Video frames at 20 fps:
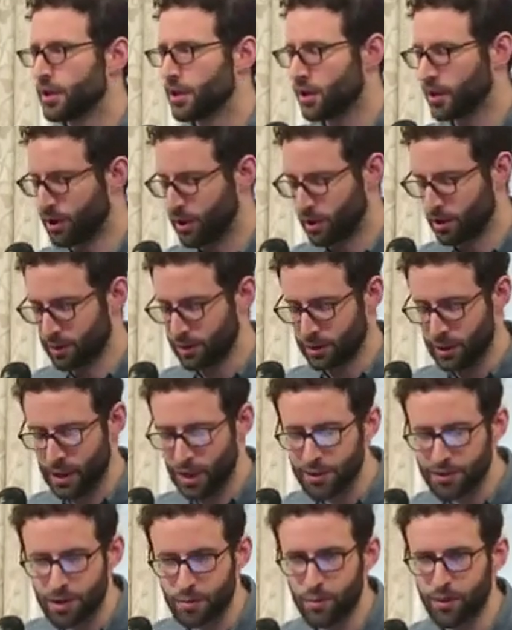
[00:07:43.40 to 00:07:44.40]
the
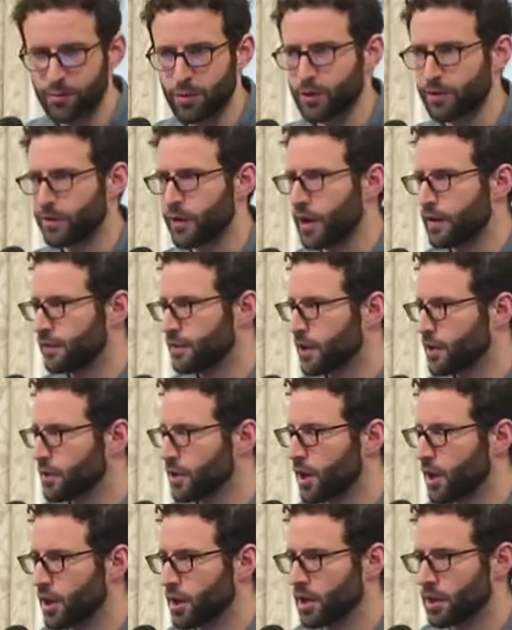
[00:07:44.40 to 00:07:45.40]
housing movement fought
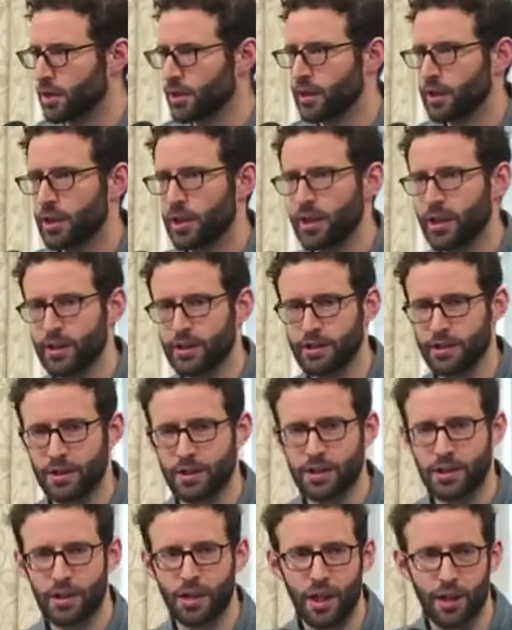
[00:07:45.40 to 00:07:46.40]
very hard against
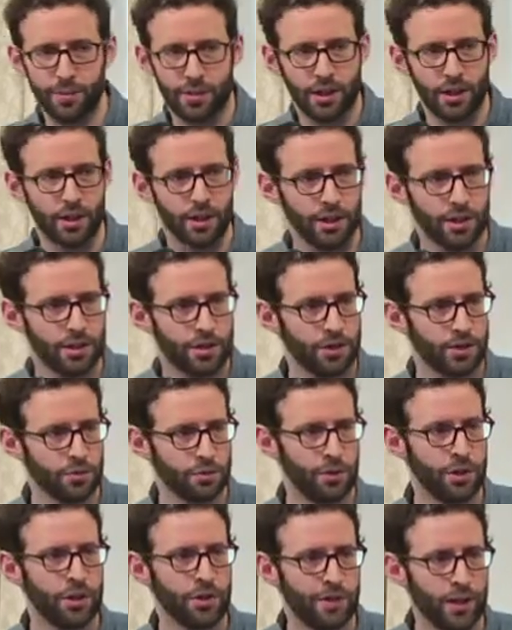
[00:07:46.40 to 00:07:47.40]
this climate-linked
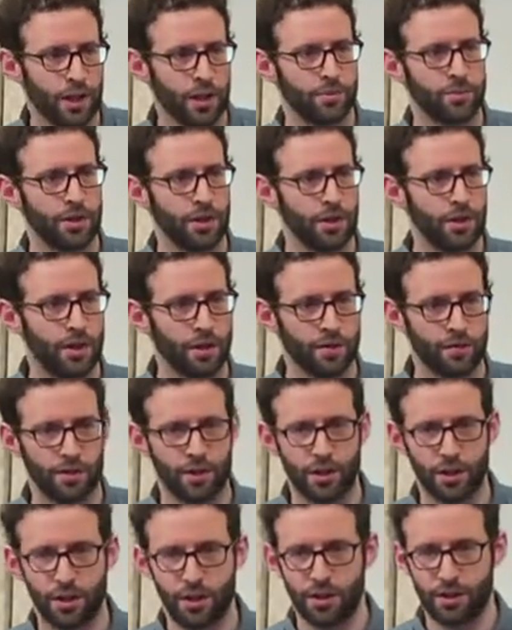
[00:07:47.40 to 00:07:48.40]
redevelopment of
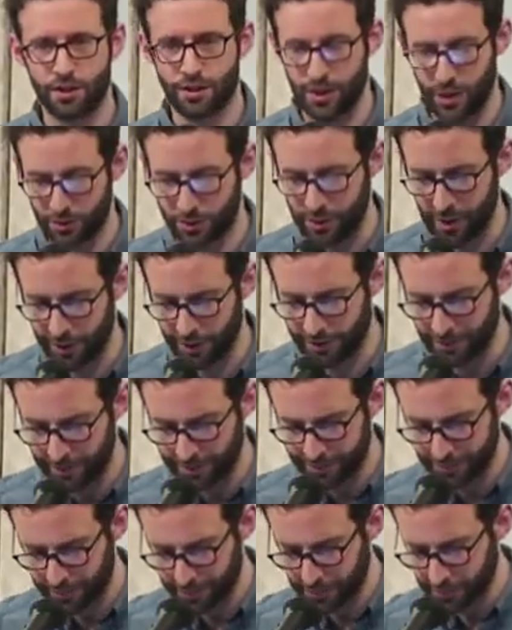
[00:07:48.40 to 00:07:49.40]
the downtown.
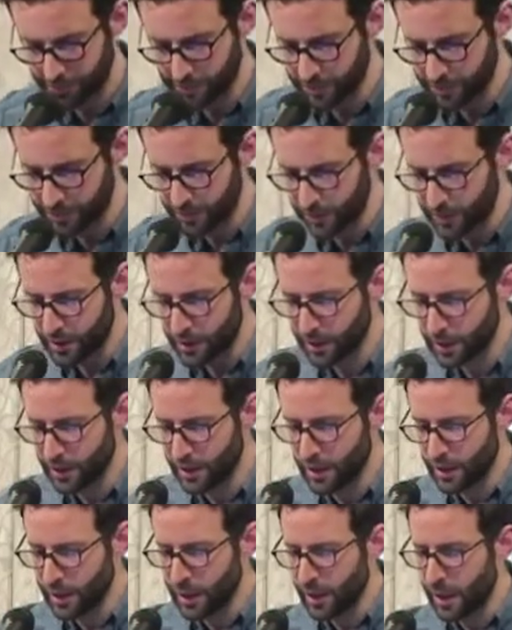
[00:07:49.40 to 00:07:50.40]

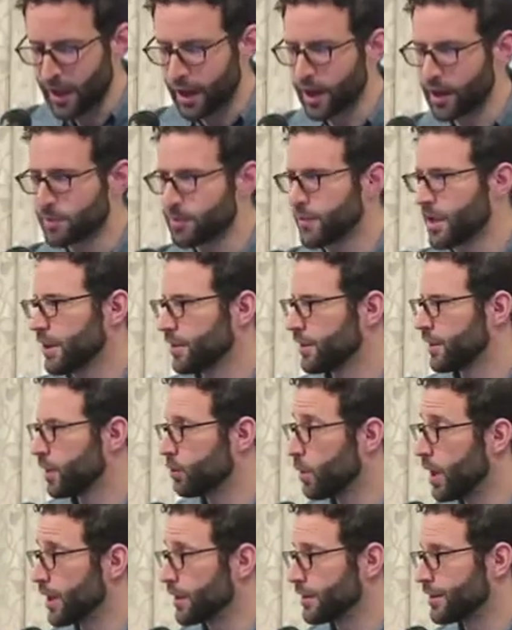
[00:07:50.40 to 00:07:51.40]
And
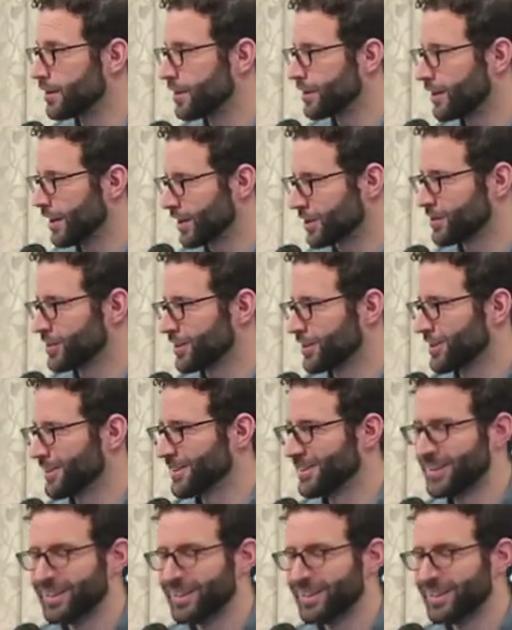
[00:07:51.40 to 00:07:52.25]
they won, actually.